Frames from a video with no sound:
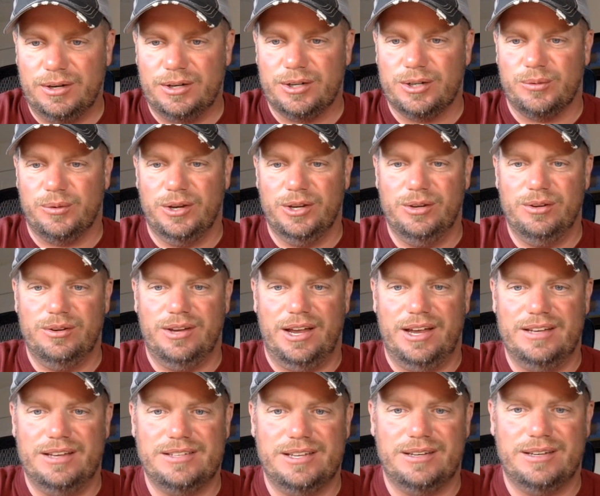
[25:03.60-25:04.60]
to what you
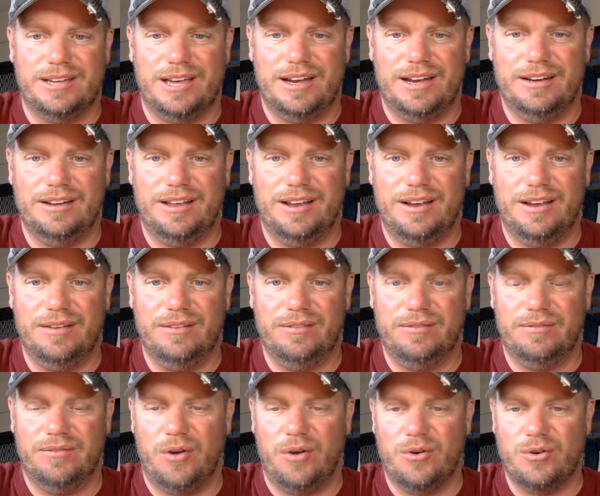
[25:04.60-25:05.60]
guys had kind of done in
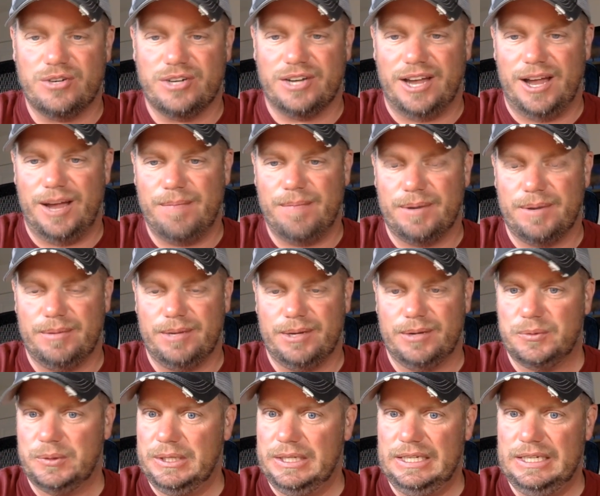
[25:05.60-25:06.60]
Photoshop. And I'm
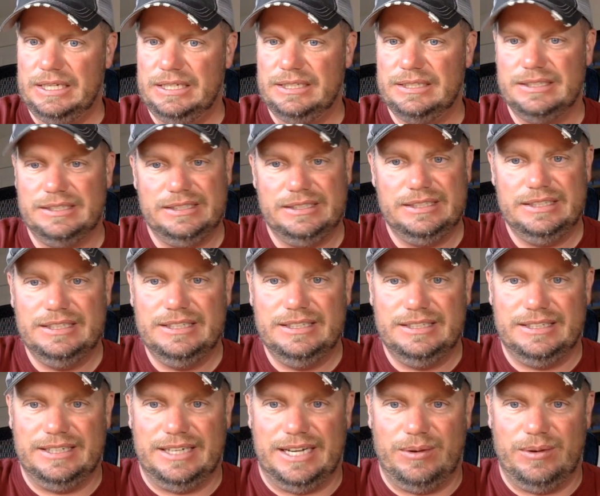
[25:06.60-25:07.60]
like, really?
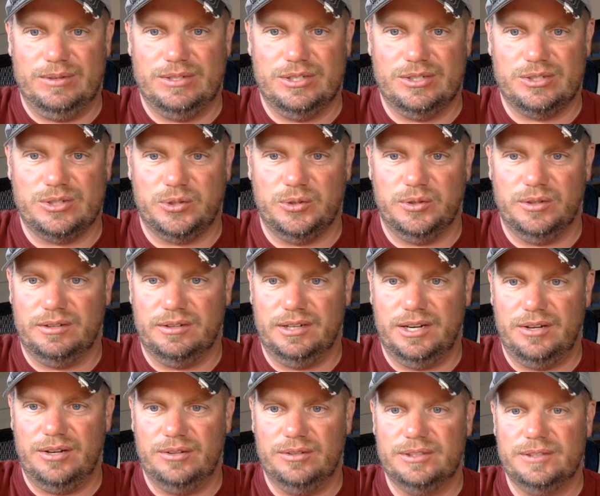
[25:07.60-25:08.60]
I was just screwing
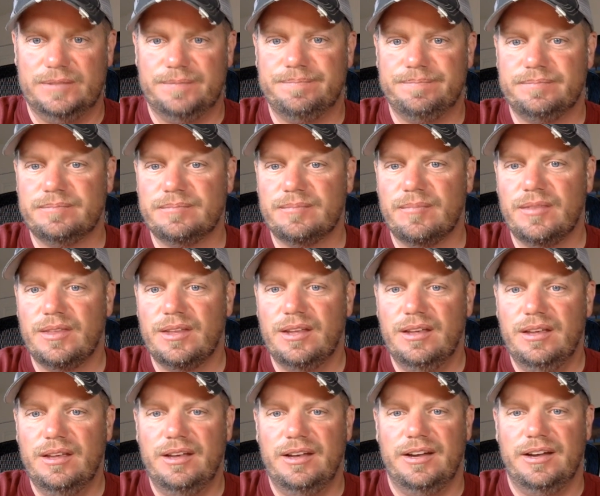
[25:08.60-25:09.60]
around.
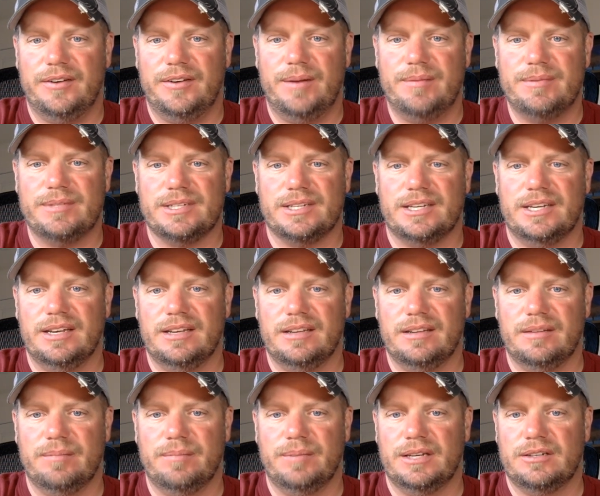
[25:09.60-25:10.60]
Ram is the king of
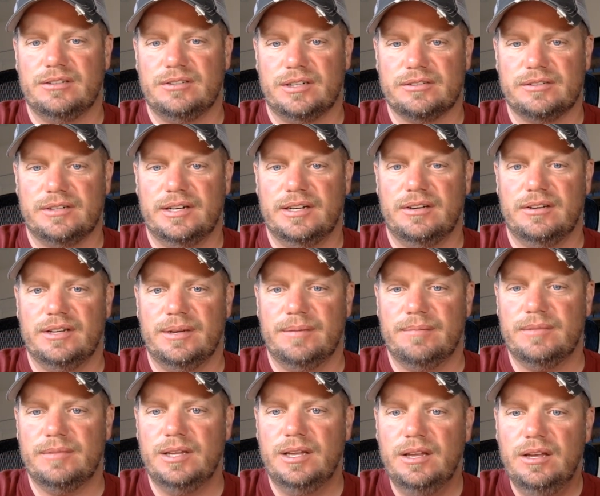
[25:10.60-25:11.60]
the big trucks right now.
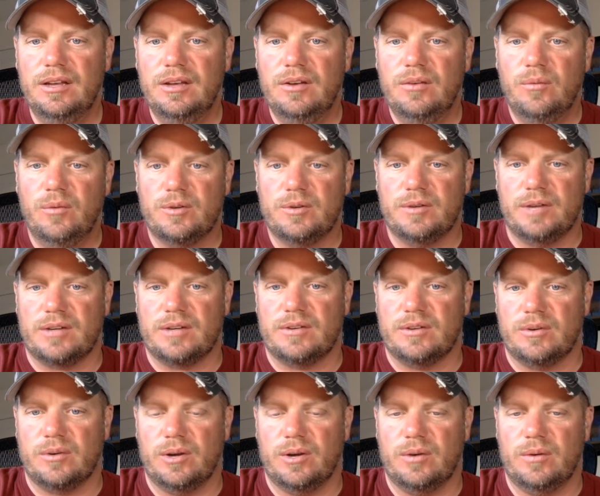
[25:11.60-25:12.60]
Yep. Which Direction
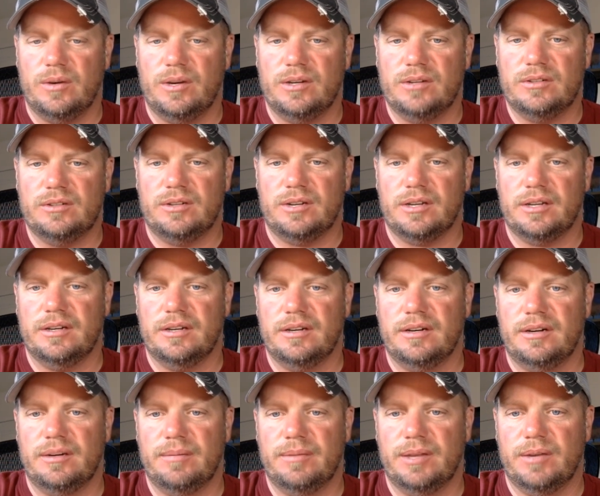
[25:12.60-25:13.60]
2020 Truck of the Year?
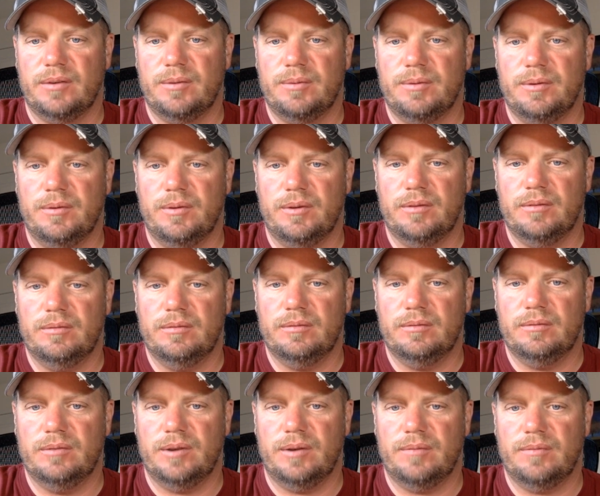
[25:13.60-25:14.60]
I'm thinking Repeat went
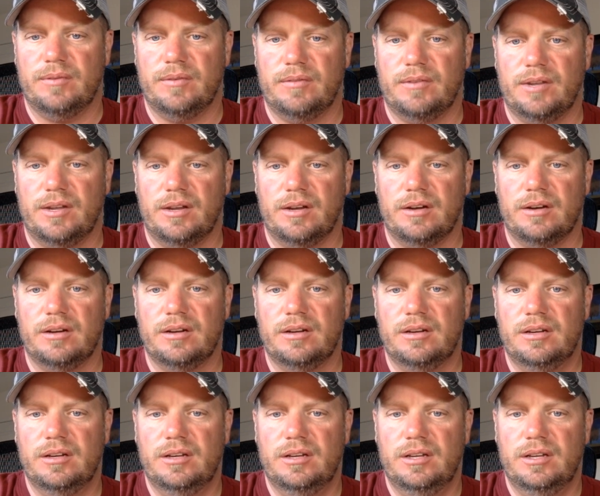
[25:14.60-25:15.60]
Ram 1500.
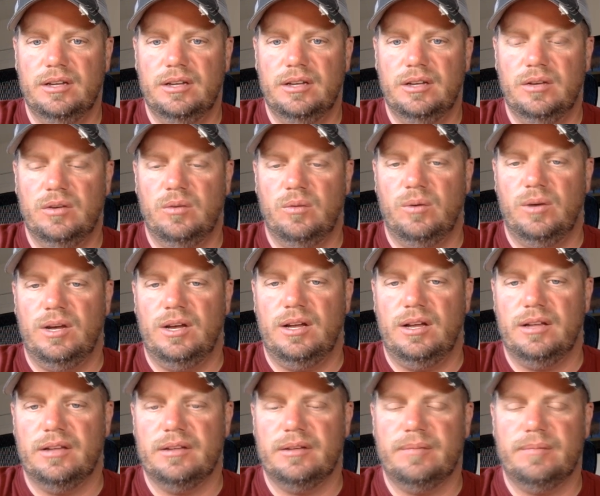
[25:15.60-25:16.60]

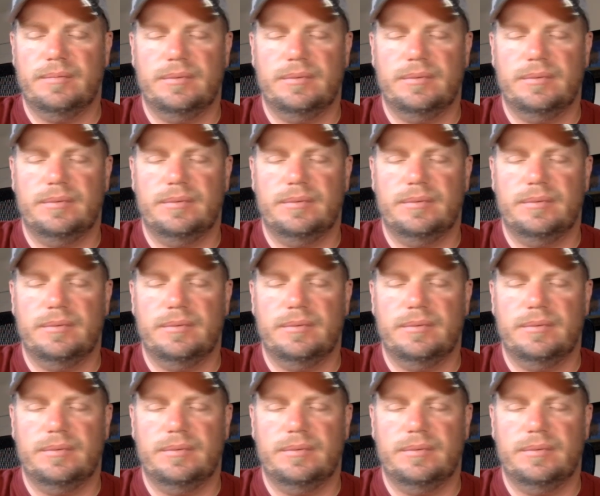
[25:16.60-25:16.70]
Well,